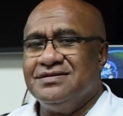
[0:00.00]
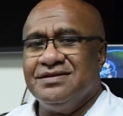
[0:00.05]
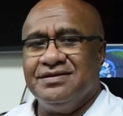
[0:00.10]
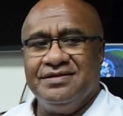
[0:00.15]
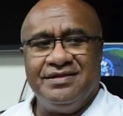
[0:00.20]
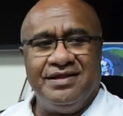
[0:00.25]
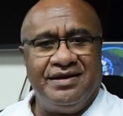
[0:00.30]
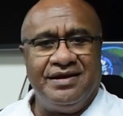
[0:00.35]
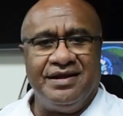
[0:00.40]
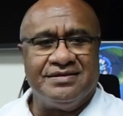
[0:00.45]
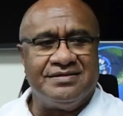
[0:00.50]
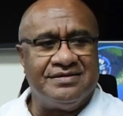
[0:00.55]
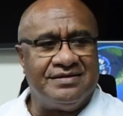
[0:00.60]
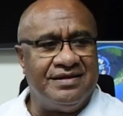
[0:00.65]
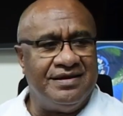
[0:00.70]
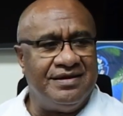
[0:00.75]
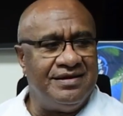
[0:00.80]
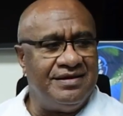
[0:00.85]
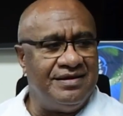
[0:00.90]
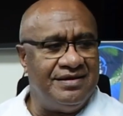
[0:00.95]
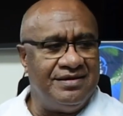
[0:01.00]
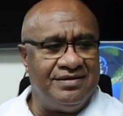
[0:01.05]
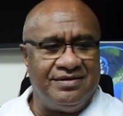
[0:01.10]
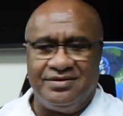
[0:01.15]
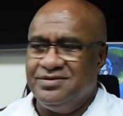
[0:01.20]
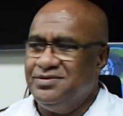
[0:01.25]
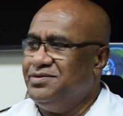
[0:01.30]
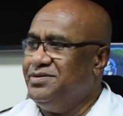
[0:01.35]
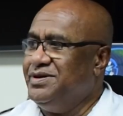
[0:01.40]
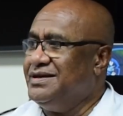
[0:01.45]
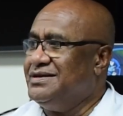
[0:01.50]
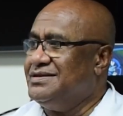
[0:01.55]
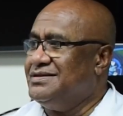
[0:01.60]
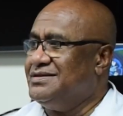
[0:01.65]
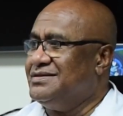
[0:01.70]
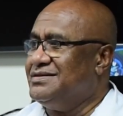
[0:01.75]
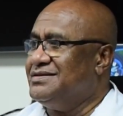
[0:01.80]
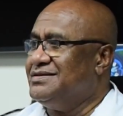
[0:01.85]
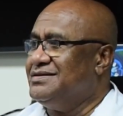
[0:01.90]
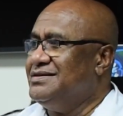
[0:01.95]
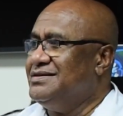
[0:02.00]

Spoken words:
So in the next 2 weeks,